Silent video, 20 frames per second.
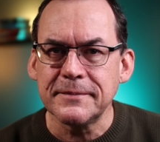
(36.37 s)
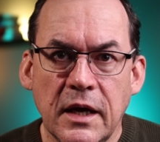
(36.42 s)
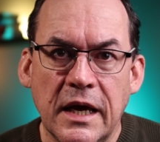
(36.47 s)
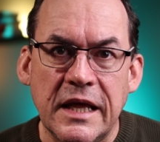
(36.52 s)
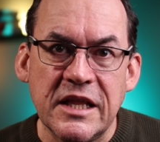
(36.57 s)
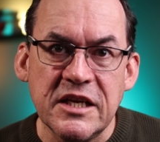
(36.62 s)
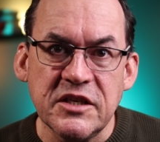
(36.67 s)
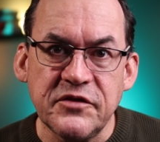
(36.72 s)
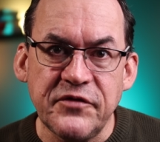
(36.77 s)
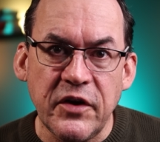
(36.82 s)
In
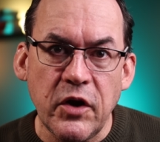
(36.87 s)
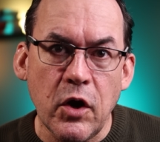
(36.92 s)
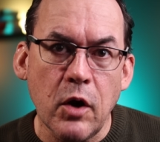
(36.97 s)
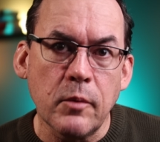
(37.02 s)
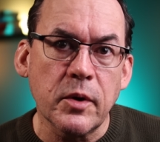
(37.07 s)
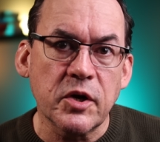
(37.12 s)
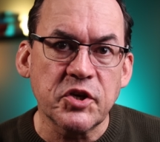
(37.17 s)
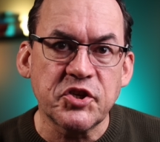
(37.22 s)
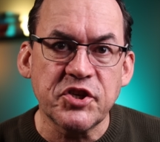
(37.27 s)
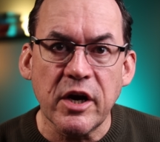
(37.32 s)
this video, I'm
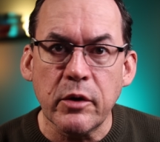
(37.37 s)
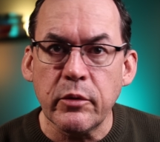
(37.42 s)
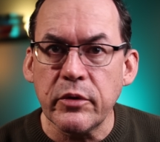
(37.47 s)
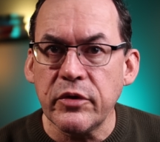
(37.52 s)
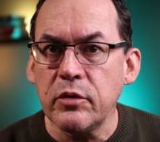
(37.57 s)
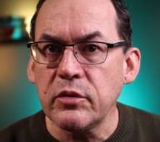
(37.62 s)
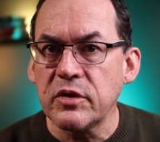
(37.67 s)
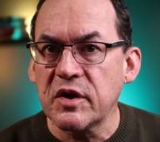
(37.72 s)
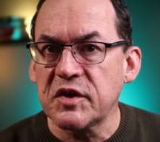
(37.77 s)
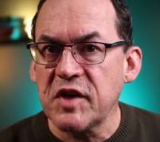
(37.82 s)
going to share with
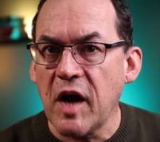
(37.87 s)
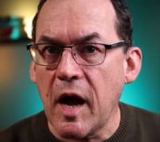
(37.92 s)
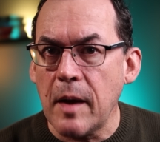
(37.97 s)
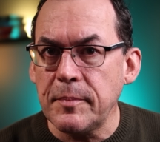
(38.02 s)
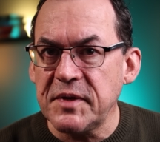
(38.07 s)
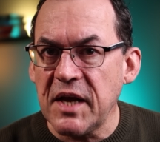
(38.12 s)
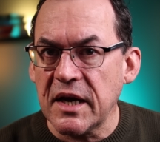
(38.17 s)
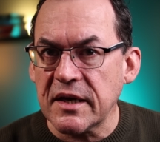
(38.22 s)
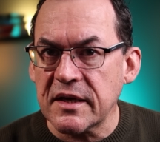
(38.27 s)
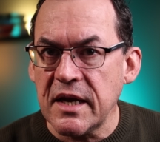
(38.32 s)
you the
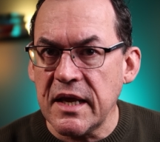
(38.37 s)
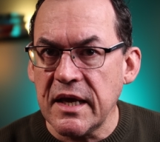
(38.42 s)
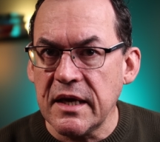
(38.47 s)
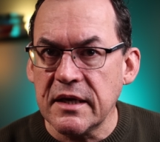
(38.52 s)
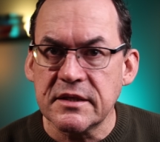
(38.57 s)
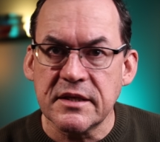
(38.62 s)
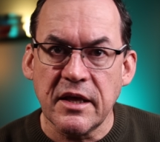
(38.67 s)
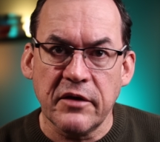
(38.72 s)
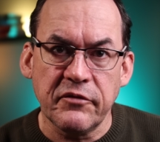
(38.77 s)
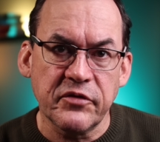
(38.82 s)
top
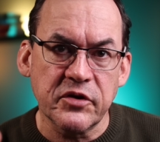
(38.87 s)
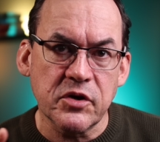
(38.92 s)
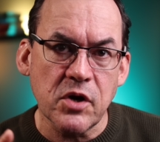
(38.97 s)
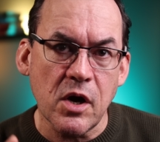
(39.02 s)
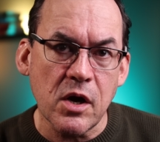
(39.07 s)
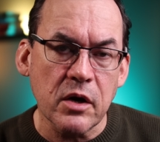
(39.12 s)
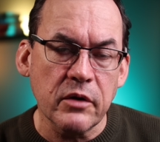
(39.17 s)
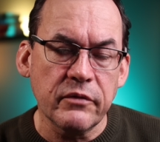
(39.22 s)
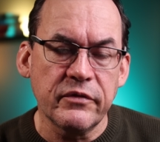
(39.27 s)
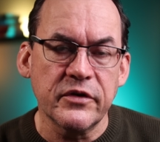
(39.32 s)
techniques that
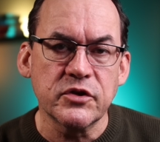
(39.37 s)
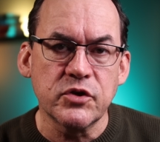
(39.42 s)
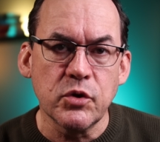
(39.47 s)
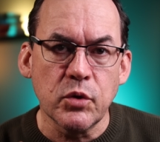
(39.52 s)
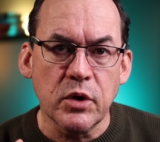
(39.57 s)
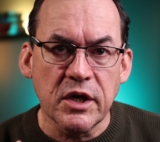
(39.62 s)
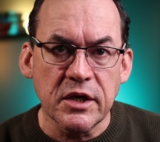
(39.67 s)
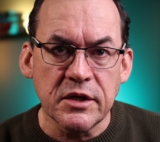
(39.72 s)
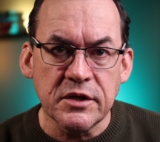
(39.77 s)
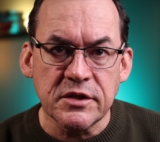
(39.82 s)
photographers who
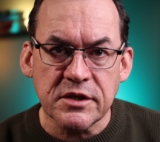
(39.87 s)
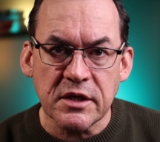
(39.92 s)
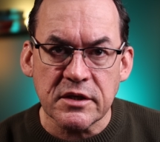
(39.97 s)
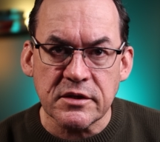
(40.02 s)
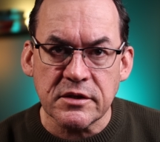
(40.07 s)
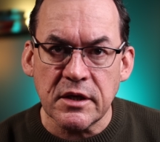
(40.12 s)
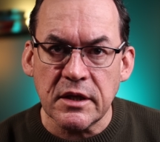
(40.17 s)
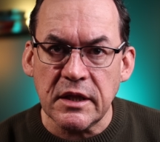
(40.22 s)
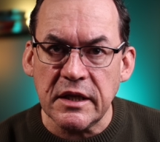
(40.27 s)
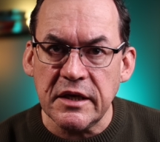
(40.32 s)

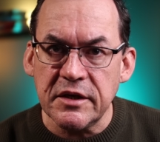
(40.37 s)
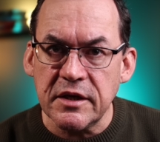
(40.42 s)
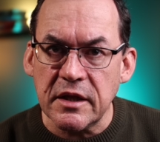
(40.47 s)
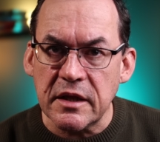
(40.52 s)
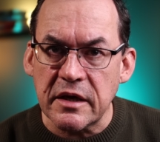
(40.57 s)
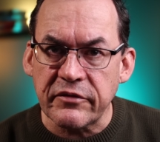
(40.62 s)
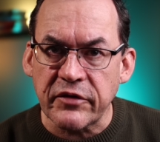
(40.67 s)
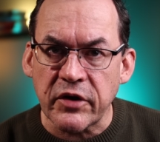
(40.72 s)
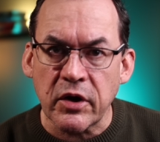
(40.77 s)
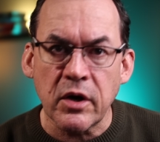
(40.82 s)
consistently
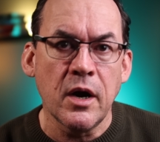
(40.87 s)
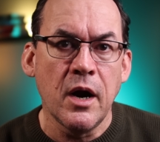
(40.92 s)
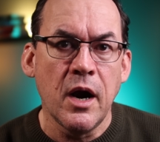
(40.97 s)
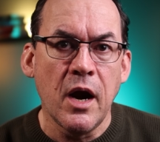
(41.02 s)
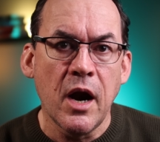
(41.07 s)
deliver